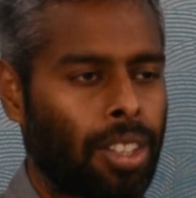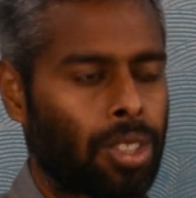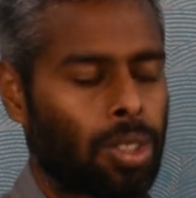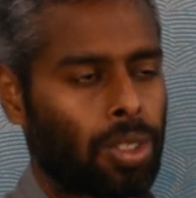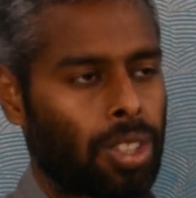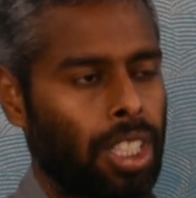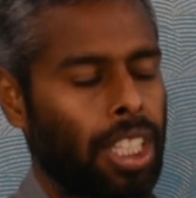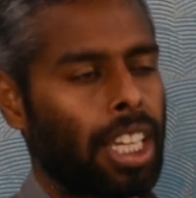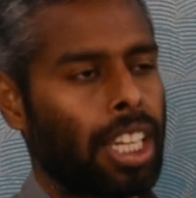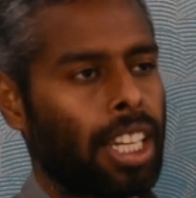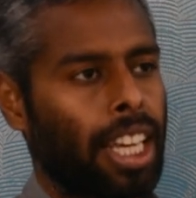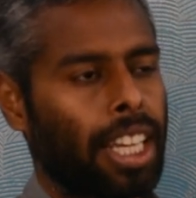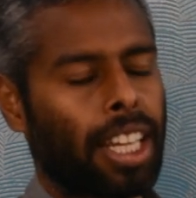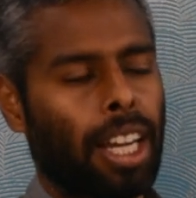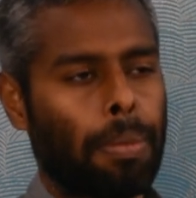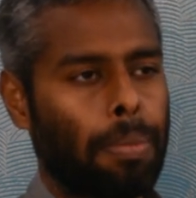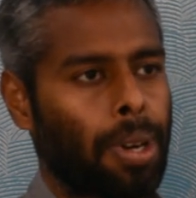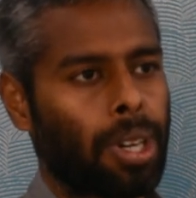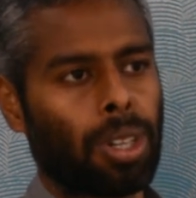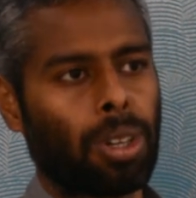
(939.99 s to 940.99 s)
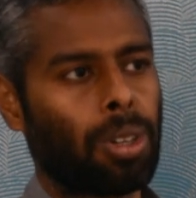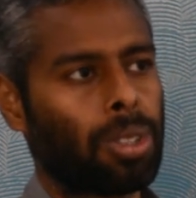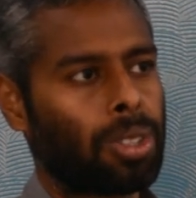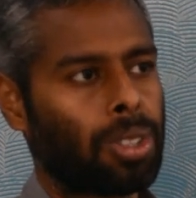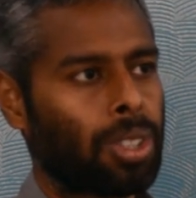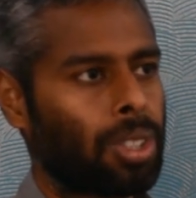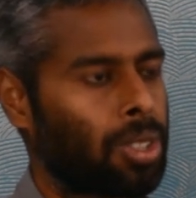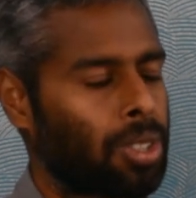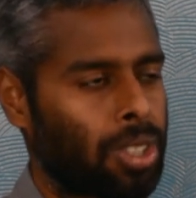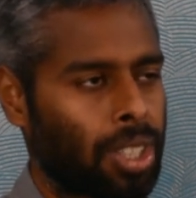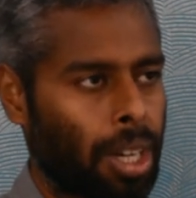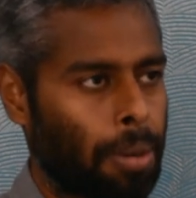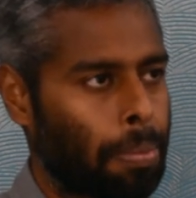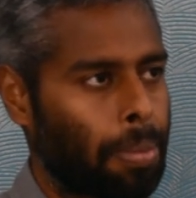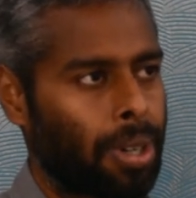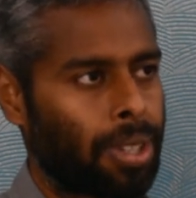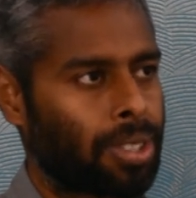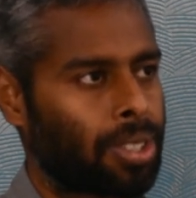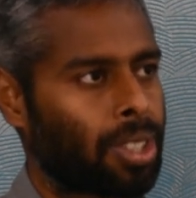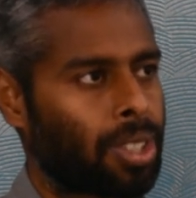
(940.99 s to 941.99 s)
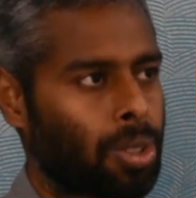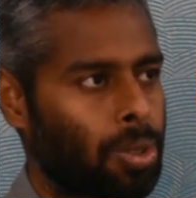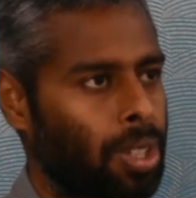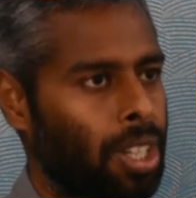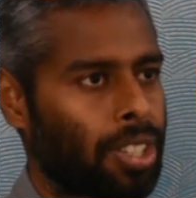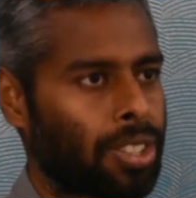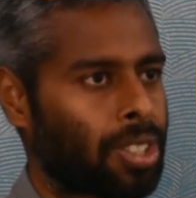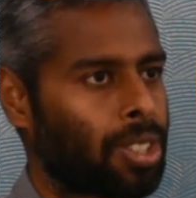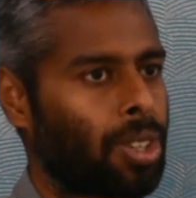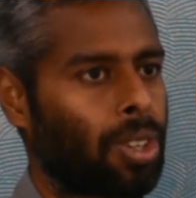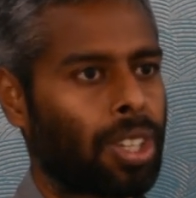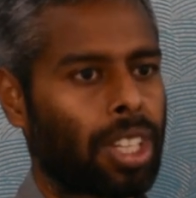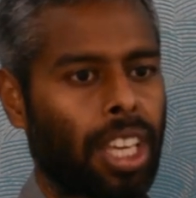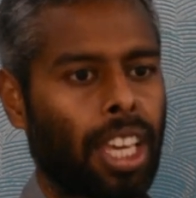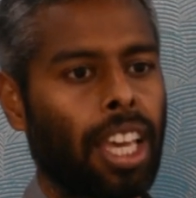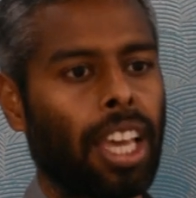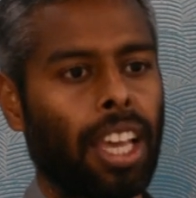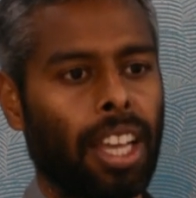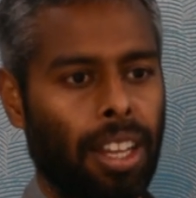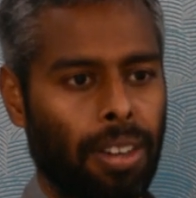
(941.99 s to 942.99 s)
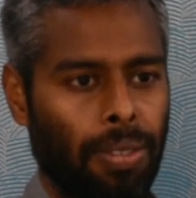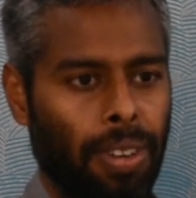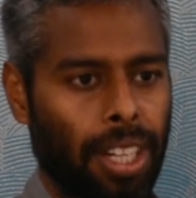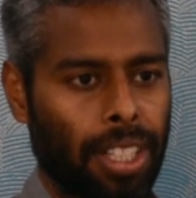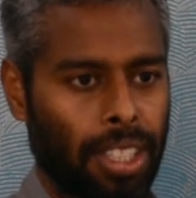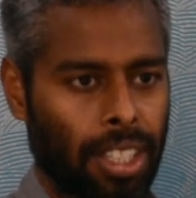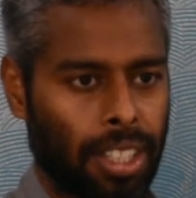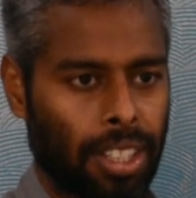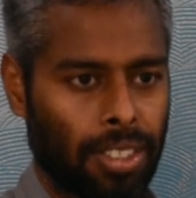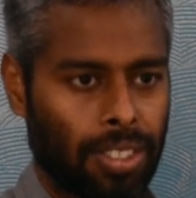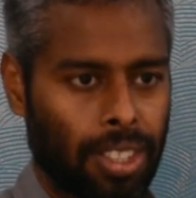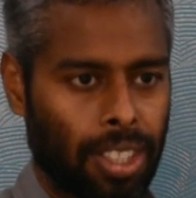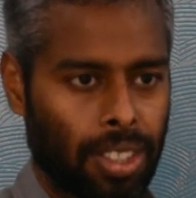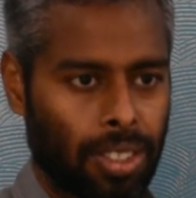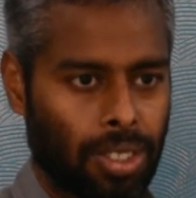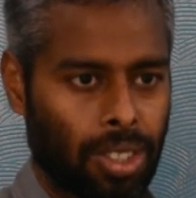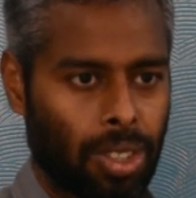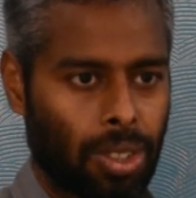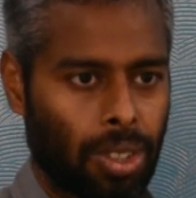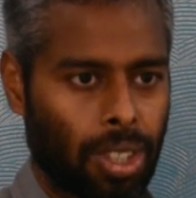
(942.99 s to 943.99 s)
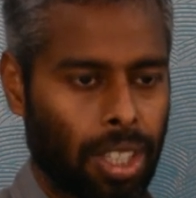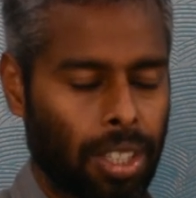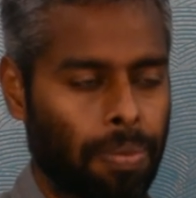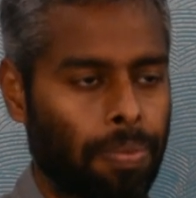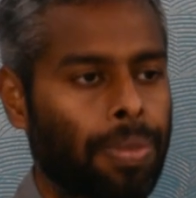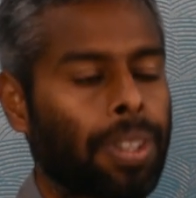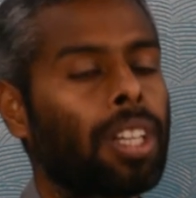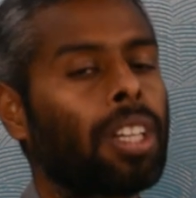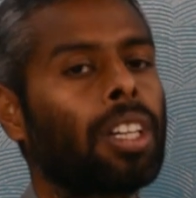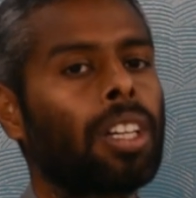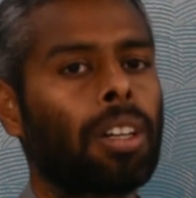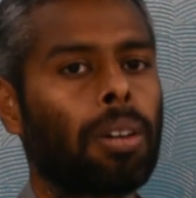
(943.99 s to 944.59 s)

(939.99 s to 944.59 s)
So then I come across as a person who does not care where the industry is going.